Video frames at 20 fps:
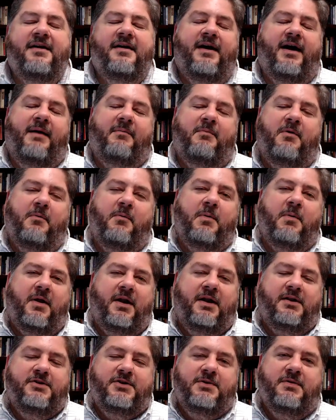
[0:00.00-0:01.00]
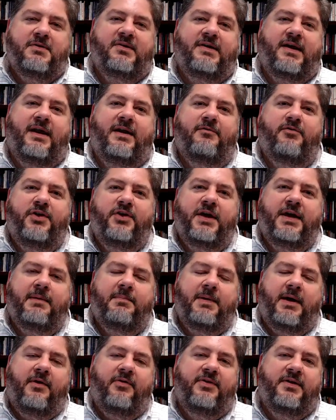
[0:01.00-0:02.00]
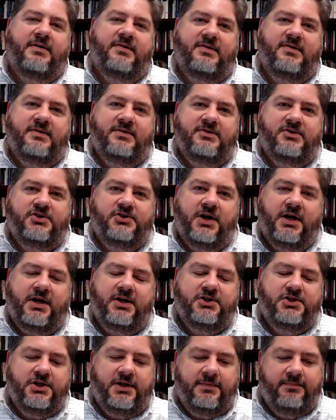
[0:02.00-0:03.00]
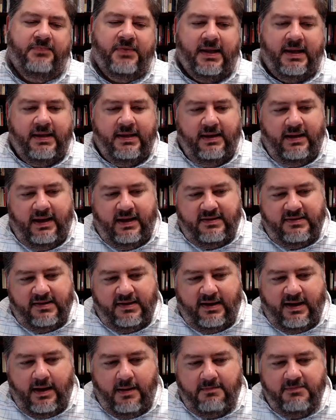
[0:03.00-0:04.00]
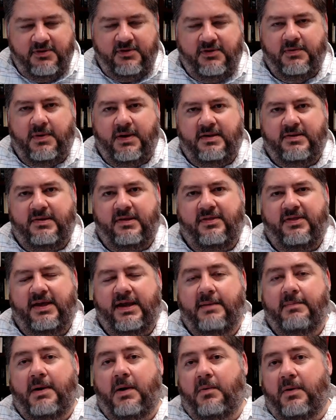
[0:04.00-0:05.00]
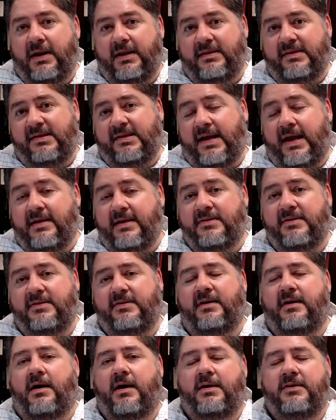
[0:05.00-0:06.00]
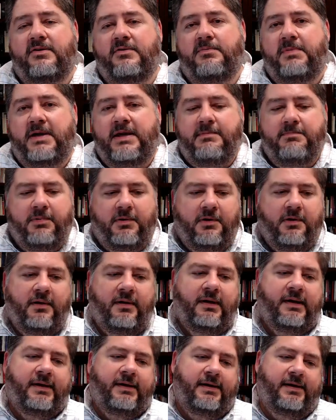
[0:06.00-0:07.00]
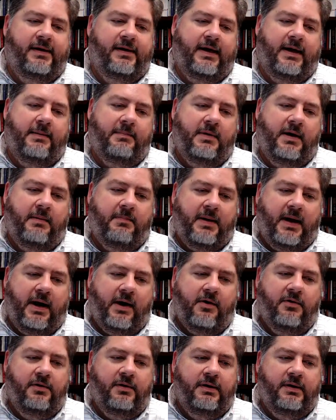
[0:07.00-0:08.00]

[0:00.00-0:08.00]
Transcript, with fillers: Uh, what we want to do is kind of think about this instruction as it comes to us and think about what it says to God's people um, about